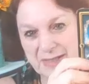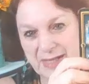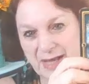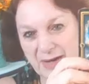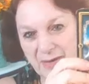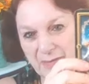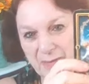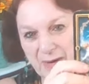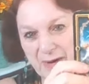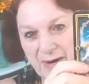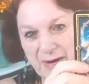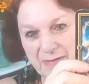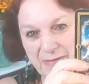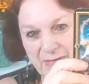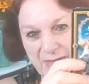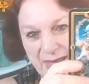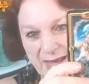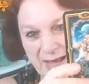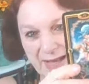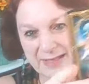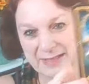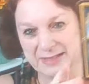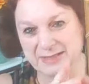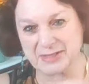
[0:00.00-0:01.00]
not aware of
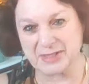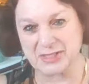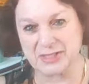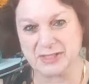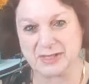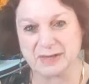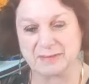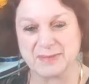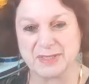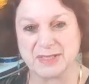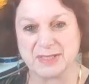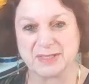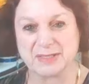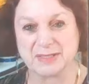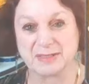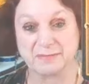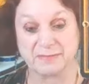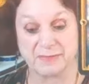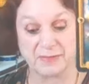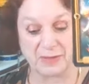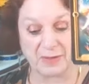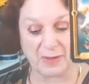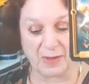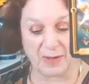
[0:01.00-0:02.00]
that. So she comes in as a
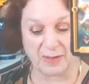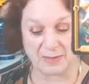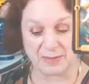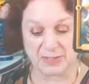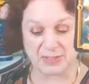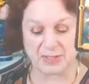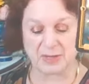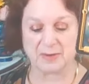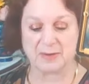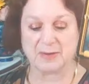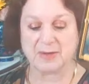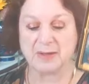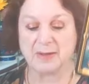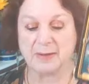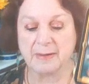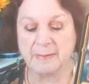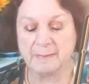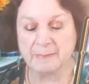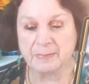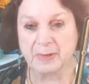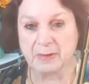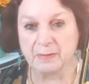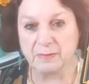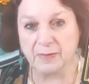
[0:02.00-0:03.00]
fool. Also,
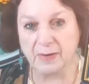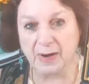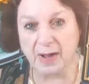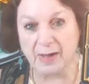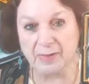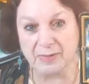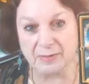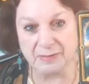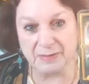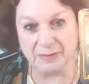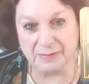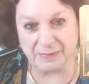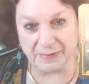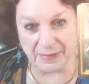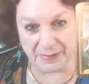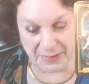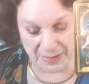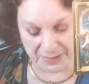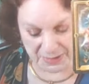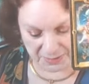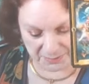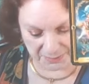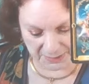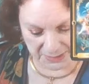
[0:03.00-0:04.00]
for other
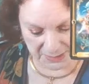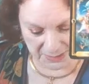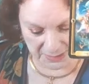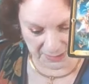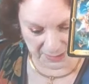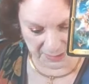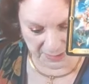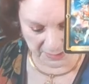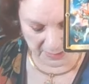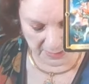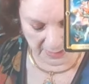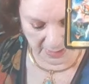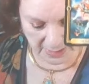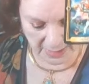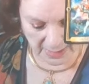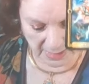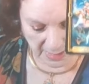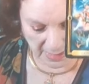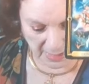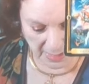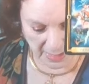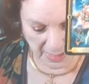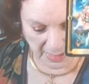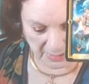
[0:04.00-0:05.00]
nefarious reasons,
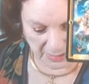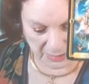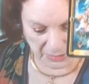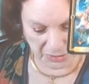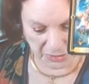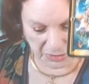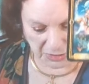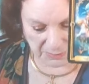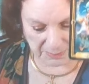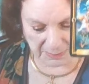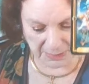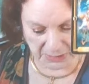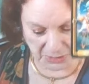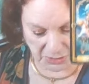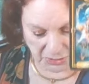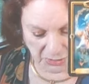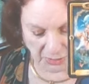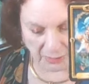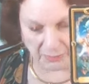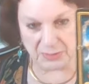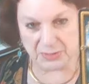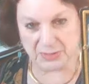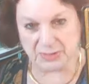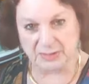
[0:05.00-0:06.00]
she's been
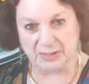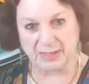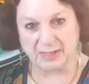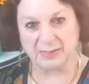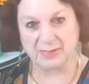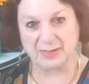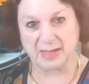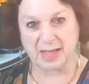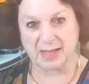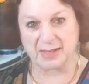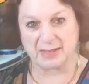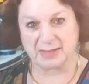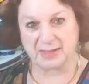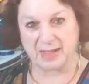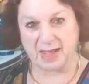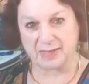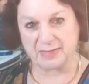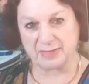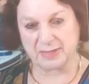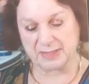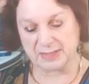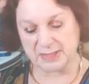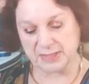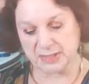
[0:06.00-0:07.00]
chosen,
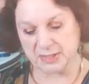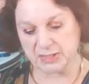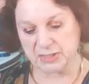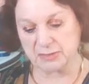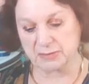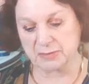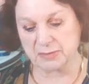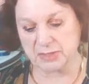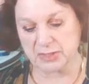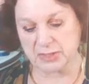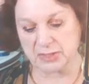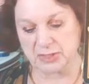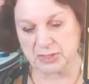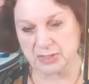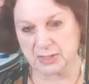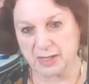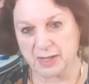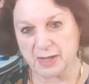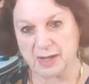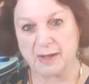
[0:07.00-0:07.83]
and this suits